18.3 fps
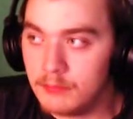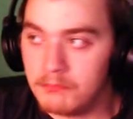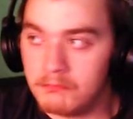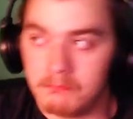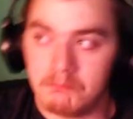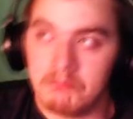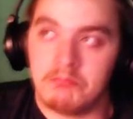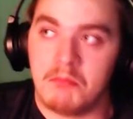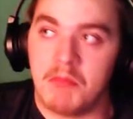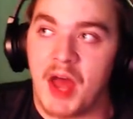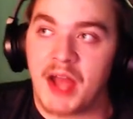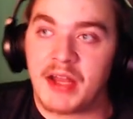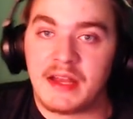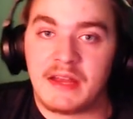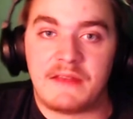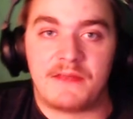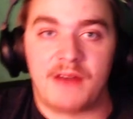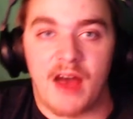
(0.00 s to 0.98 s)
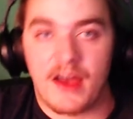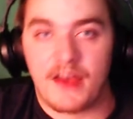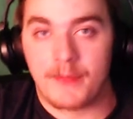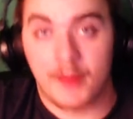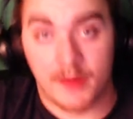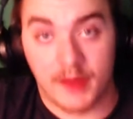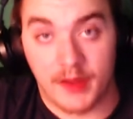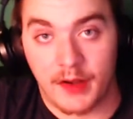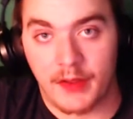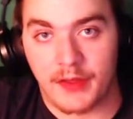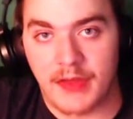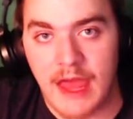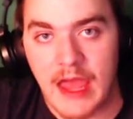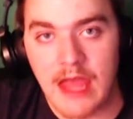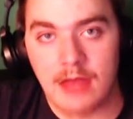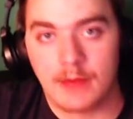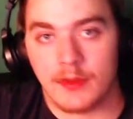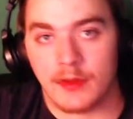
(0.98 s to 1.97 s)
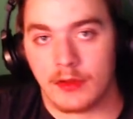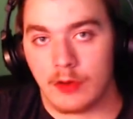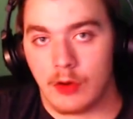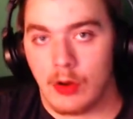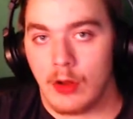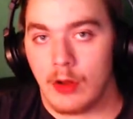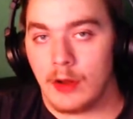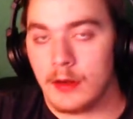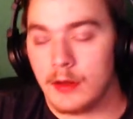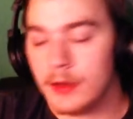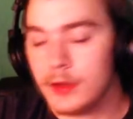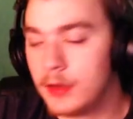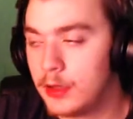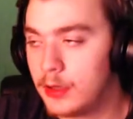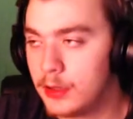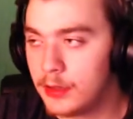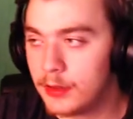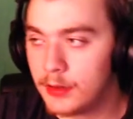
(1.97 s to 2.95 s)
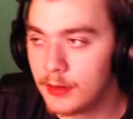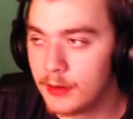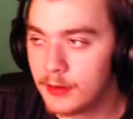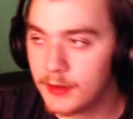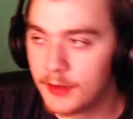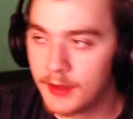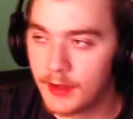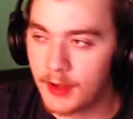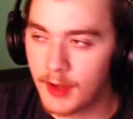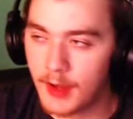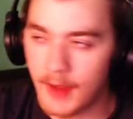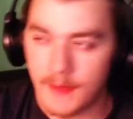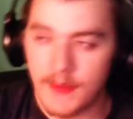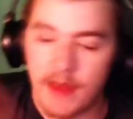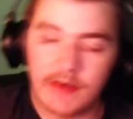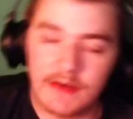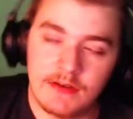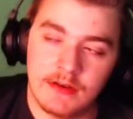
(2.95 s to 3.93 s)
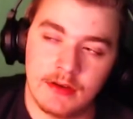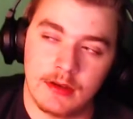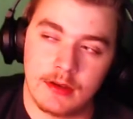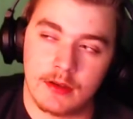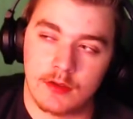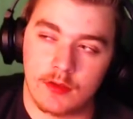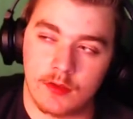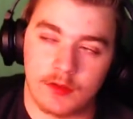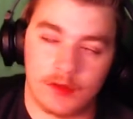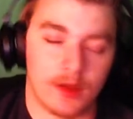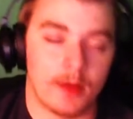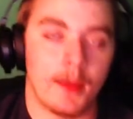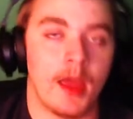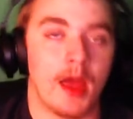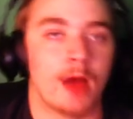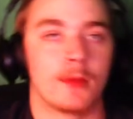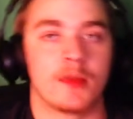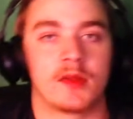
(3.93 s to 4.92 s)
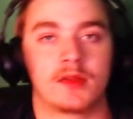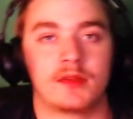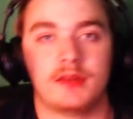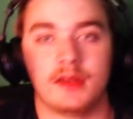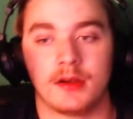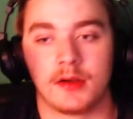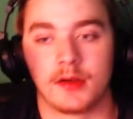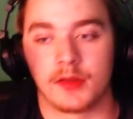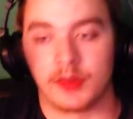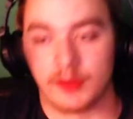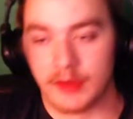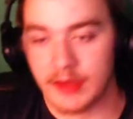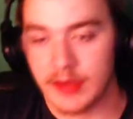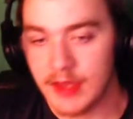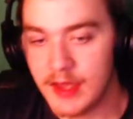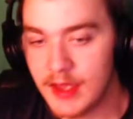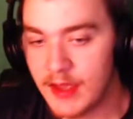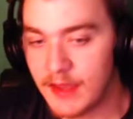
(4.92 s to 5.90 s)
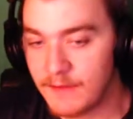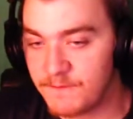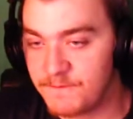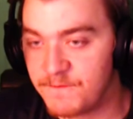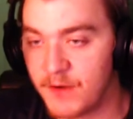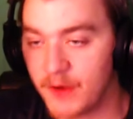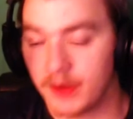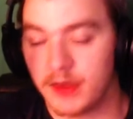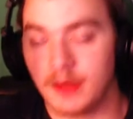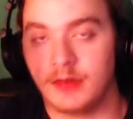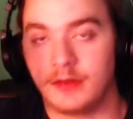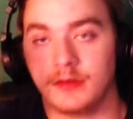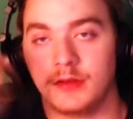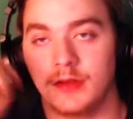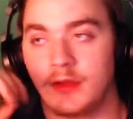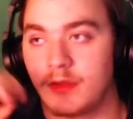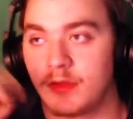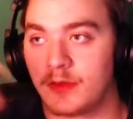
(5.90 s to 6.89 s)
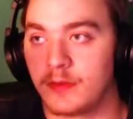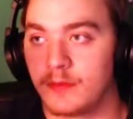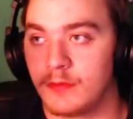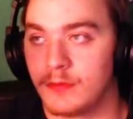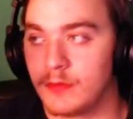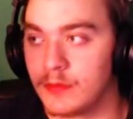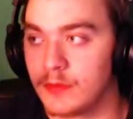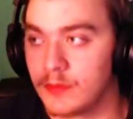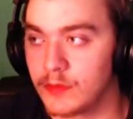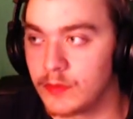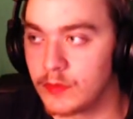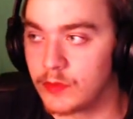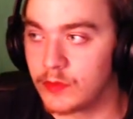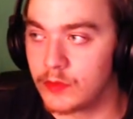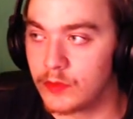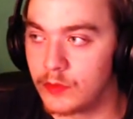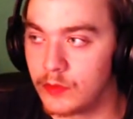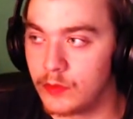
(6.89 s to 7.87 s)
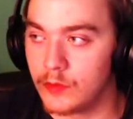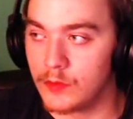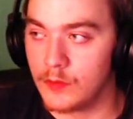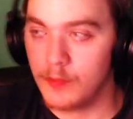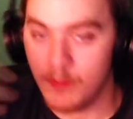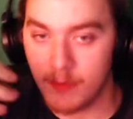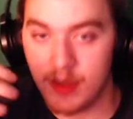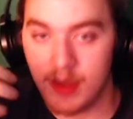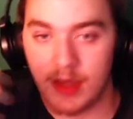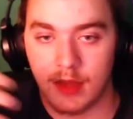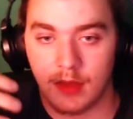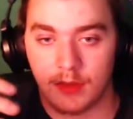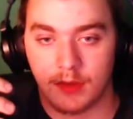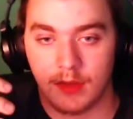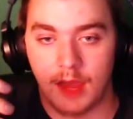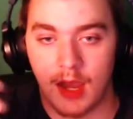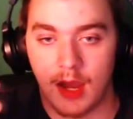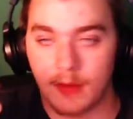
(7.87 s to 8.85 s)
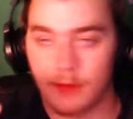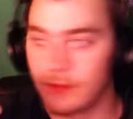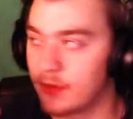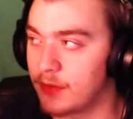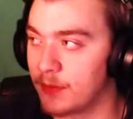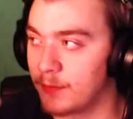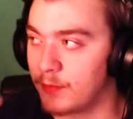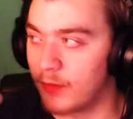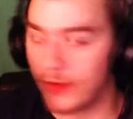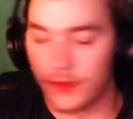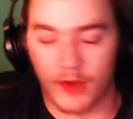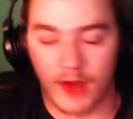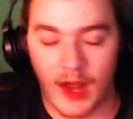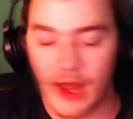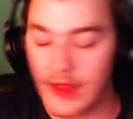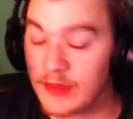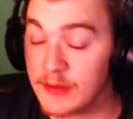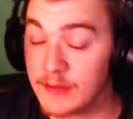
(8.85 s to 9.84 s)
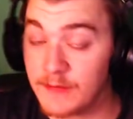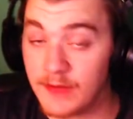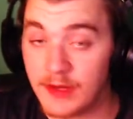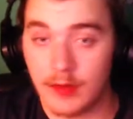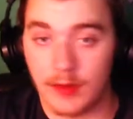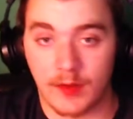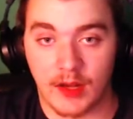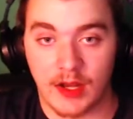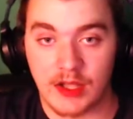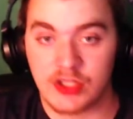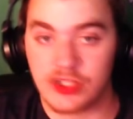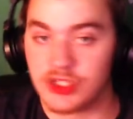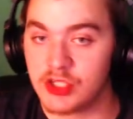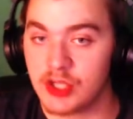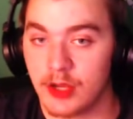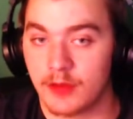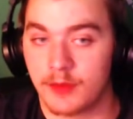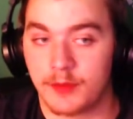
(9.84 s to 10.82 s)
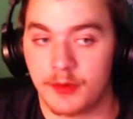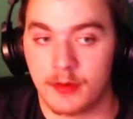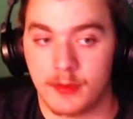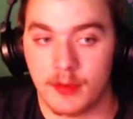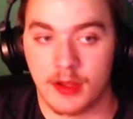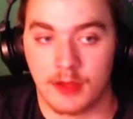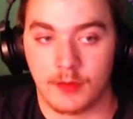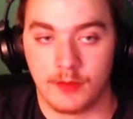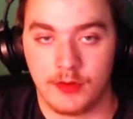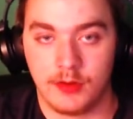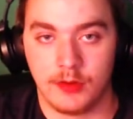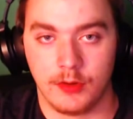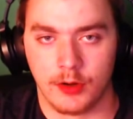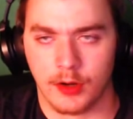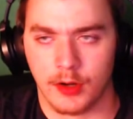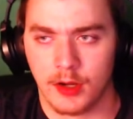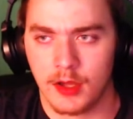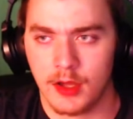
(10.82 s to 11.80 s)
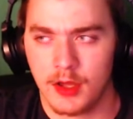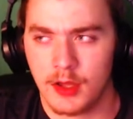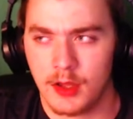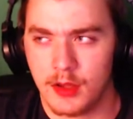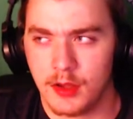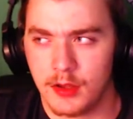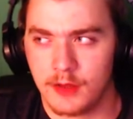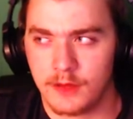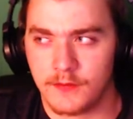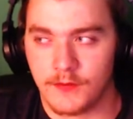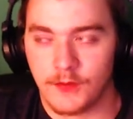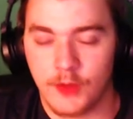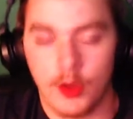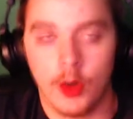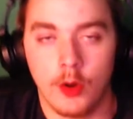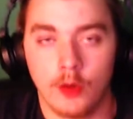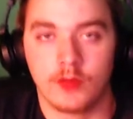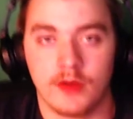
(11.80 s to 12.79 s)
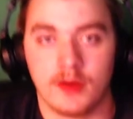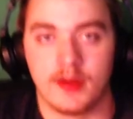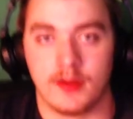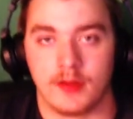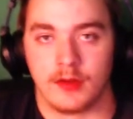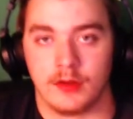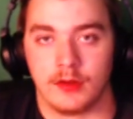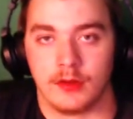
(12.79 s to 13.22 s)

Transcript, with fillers: 95% of the game is gone, and then somehow mysteriously it fucking deletes me, the videos that I just put on my computer for no reason, dude.